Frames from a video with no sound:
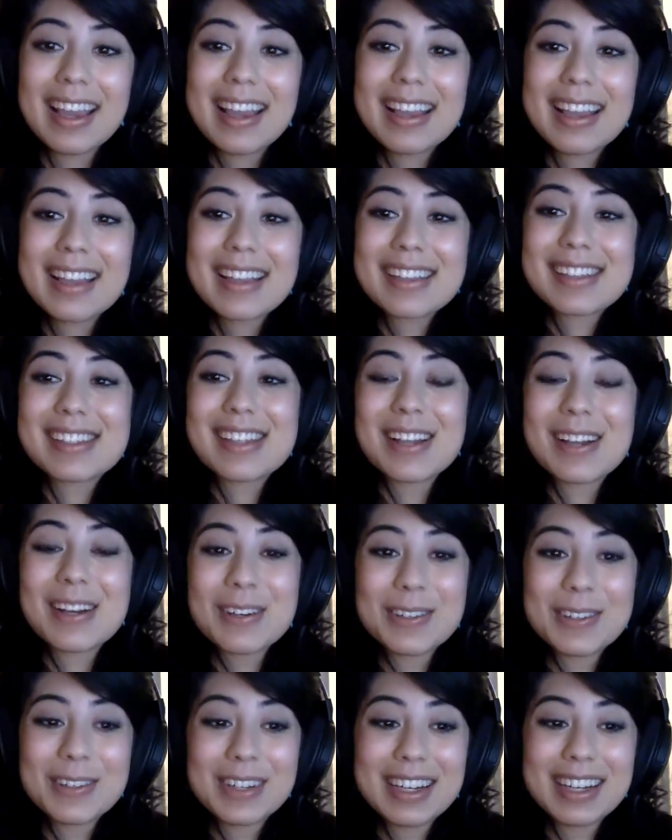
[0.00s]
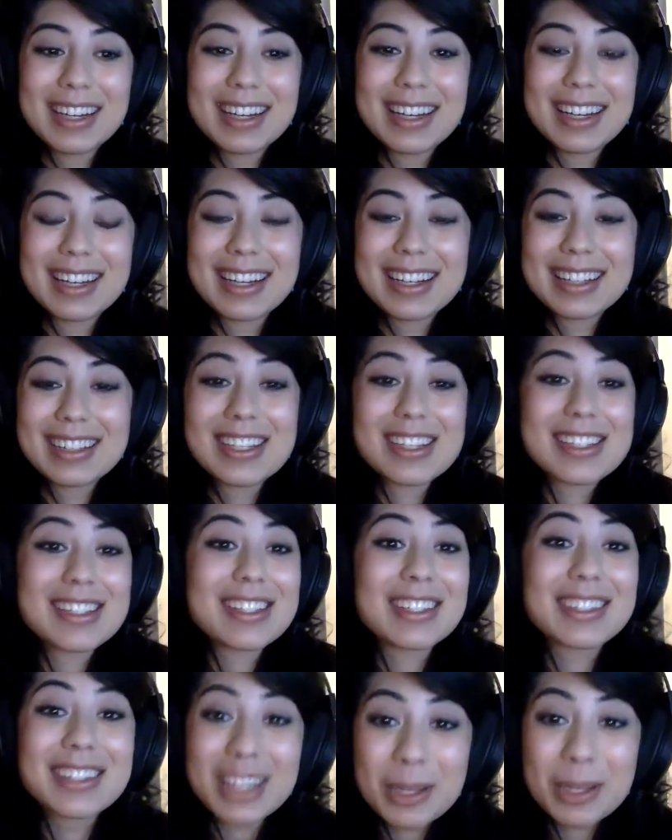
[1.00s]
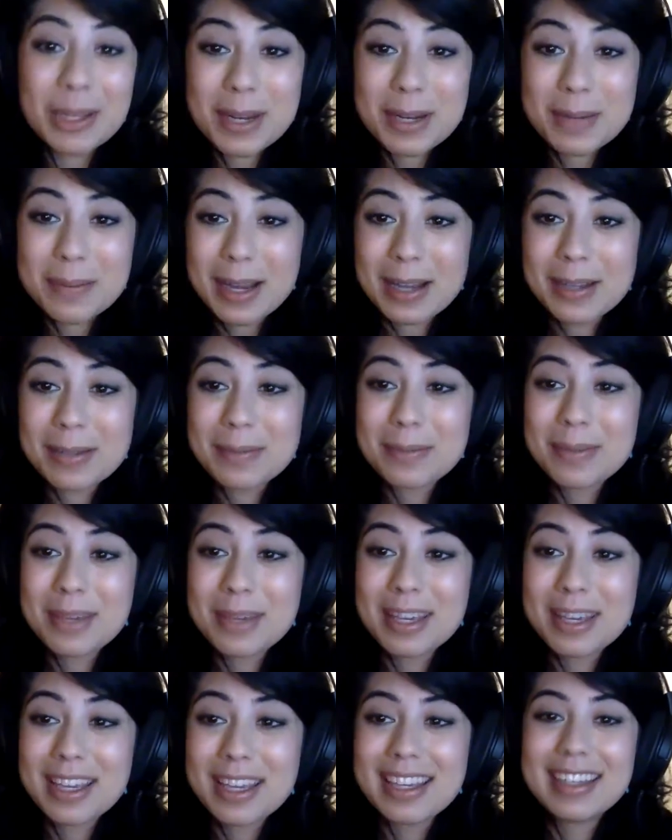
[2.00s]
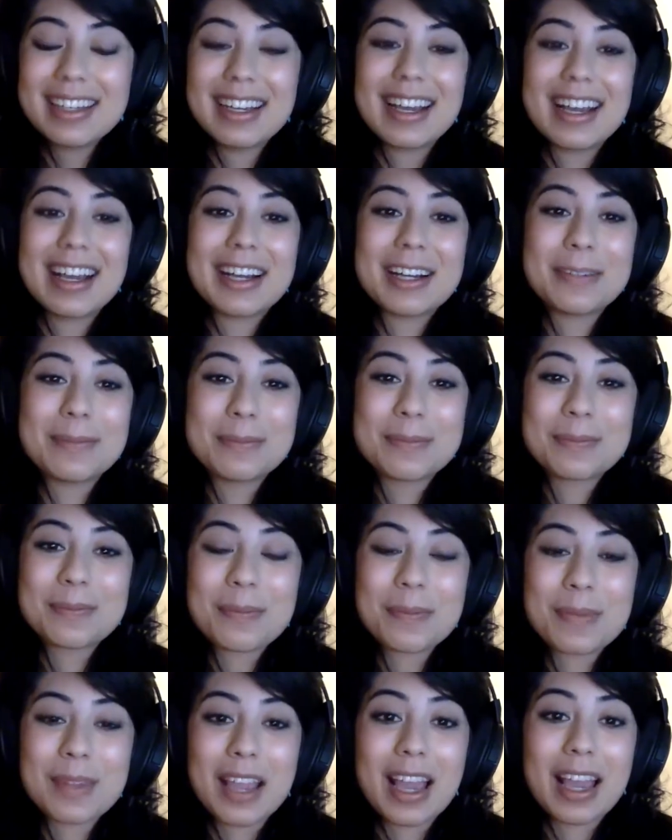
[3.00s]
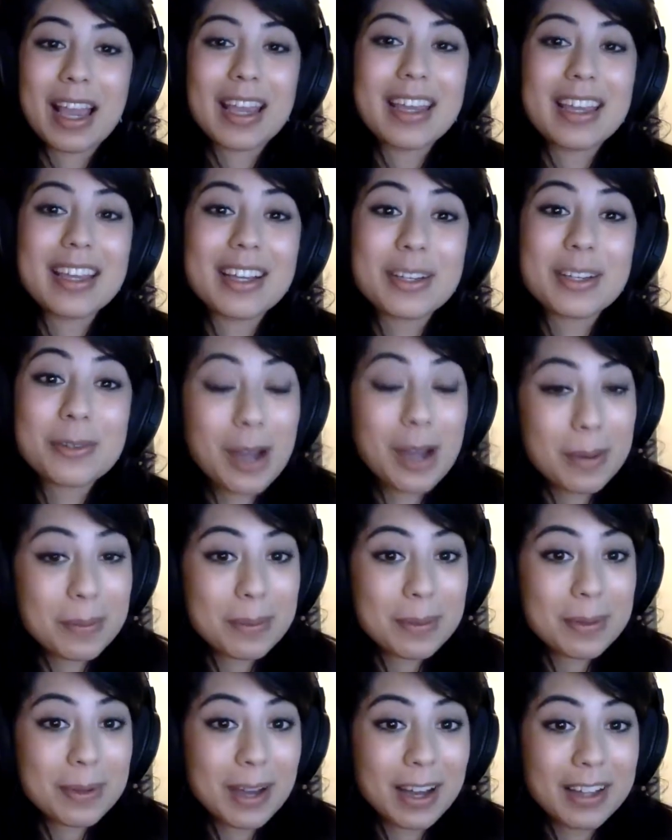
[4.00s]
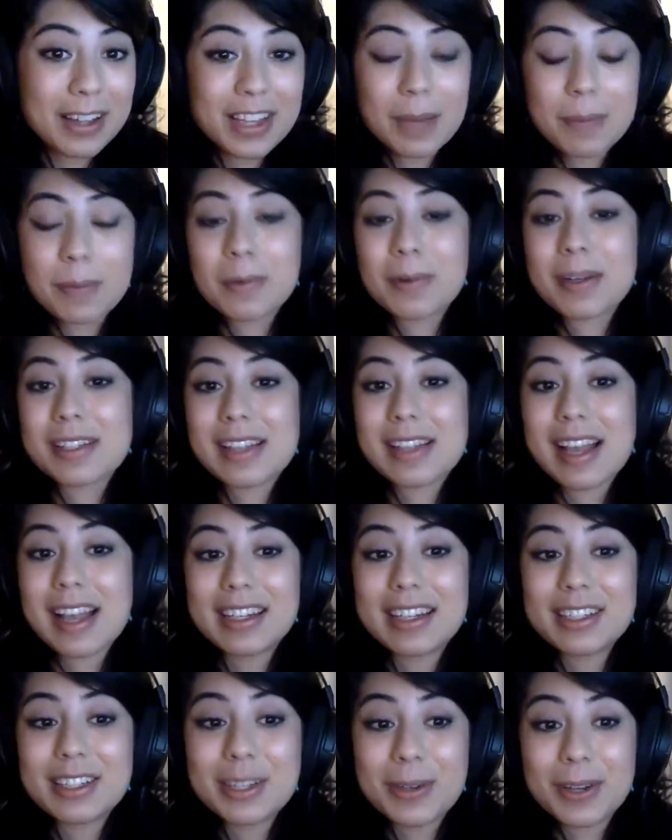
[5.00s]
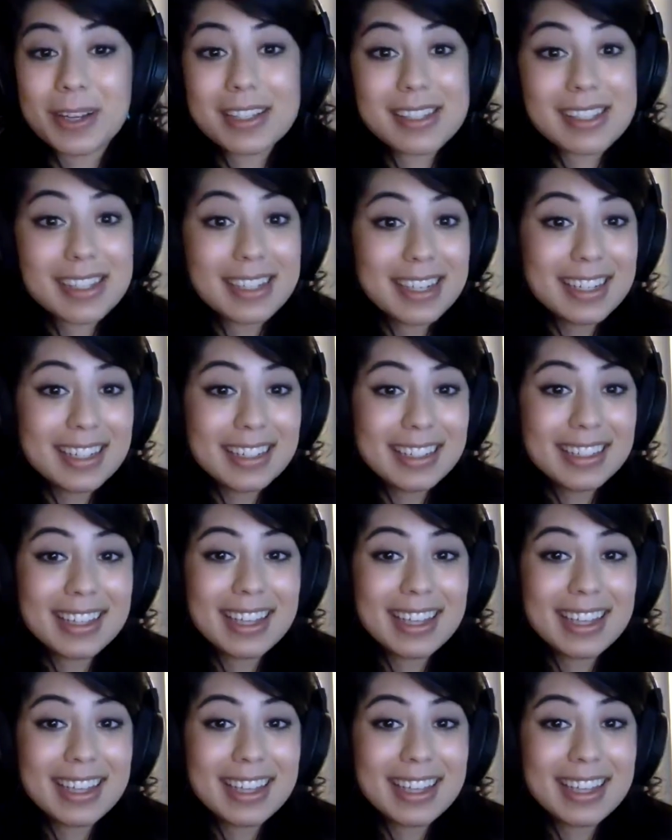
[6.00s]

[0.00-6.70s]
So just a little bit about me. I grew up on the Upper West Side in New York City.